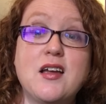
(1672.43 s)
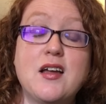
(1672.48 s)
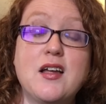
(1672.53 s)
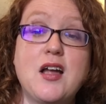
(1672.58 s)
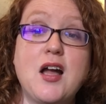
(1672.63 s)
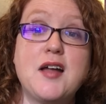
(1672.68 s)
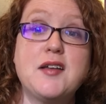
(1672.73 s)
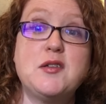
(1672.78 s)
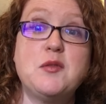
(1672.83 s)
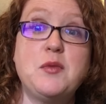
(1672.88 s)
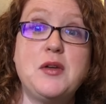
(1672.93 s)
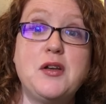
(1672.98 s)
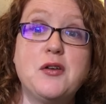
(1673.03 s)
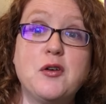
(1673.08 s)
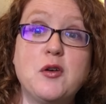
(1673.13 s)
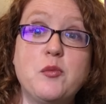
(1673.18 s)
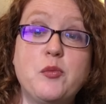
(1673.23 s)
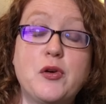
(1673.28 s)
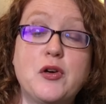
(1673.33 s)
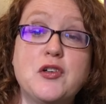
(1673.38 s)
got to meet her
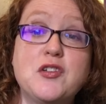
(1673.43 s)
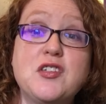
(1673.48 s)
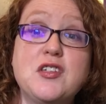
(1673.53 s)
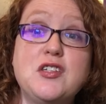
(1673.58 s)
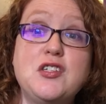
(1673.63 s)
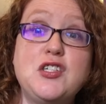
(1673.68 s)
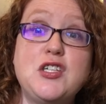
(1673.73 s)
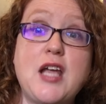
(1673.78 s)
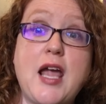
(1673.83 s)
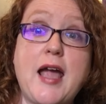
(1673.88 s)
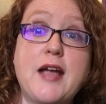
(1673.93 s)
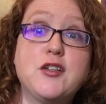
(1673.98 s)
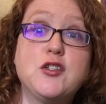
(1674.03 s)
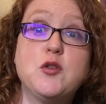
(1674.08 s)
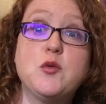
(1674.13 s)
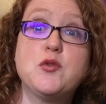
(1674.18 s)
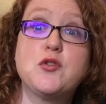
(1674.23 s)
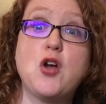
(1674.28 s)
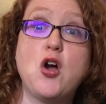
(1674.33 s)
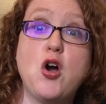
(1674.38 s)
in person. She actually
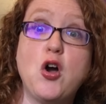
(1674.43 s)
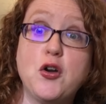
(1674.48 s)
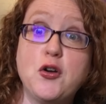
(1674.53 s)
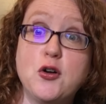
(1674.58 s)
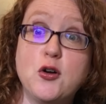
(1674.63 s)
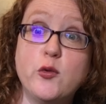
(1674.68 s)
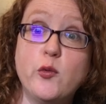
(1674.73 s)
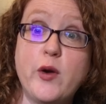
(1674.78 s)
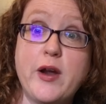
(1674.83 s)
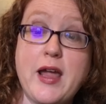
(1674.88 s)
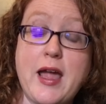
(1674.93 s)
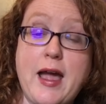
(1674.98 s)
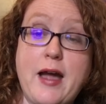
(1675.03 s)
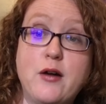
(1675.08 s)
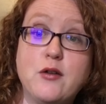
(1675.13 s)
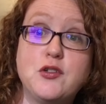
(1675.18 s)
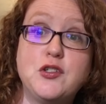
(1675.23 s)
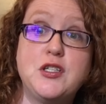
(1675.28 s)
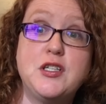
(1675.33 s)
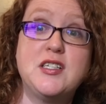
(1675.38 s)
was on her way
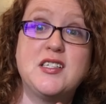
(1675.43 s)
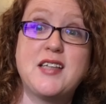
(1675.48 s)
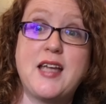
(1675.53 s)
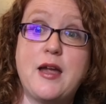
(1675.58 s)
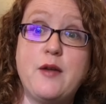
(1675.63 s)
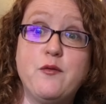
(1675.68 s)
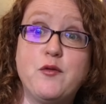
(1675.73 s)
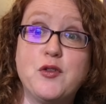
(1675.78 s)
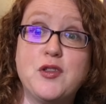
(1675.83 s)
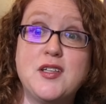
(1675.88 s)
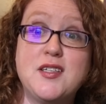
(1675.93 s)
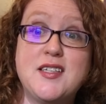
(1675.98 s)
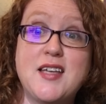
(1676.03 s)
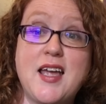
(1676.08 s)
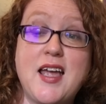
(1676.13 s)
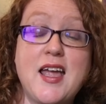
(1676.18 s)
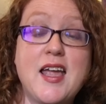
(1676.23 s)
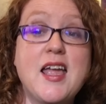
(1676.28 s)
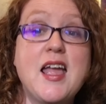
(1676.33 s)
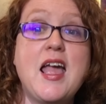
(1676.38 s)
out. She just came for the
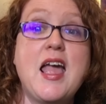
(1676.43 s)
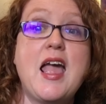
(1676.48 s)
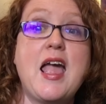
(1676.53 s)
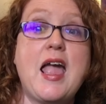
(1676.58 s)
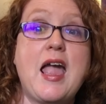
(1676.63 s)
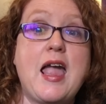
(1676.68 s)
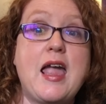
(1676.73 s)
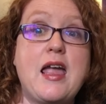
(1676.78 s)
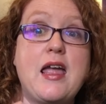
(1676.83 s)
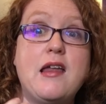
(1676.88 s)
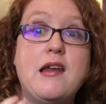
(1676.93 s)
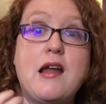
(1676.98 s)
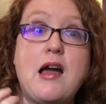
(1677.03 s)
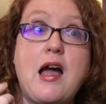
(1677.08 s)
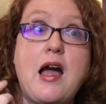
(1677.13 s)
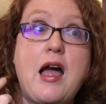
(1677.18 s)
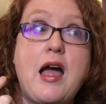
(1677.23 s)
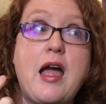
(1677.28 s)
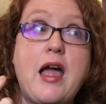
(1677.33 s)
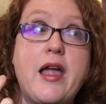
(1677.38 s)
day, and
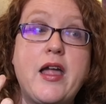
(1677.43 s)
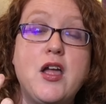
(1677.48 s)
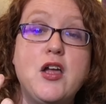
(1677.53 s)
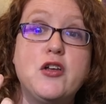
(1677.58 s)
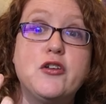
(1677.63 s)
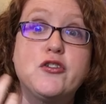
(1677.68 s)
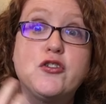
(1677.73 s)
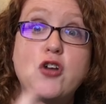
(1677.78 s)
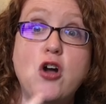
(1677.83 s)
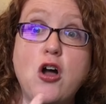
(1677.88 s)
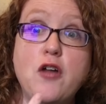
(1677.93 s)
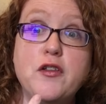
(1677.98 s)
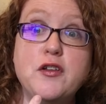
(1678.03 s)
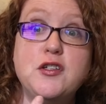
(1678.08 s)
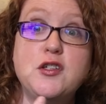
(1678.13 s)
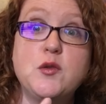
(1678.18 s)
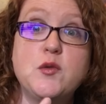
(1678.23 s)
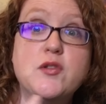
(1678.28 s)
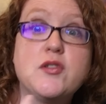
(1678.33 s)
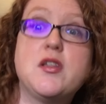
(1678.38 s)
I saw that
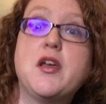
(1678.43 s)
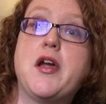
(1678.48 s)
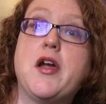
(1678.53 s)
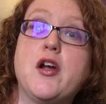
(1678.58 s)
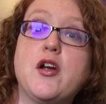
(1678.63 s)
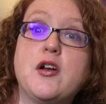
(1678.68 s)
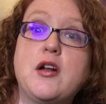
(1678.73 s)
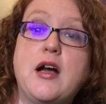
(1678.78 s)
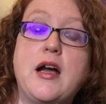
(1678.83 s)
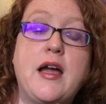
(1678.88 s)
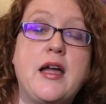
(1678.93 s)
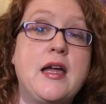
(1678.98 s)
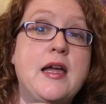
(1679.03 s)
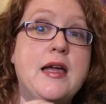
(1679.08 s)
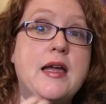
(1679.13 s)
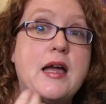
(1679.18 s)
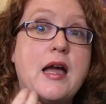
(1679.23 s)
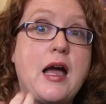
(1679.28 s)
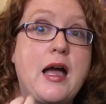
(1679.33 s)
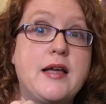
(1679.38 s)
she was there, and
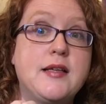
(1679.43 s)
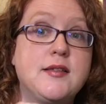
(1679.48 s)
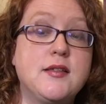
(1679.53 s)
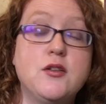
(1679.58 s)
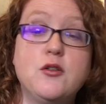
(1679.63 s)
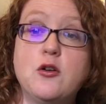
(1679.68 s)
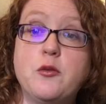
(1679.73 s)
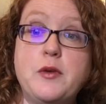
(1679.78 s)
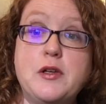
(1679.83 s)
I sent her a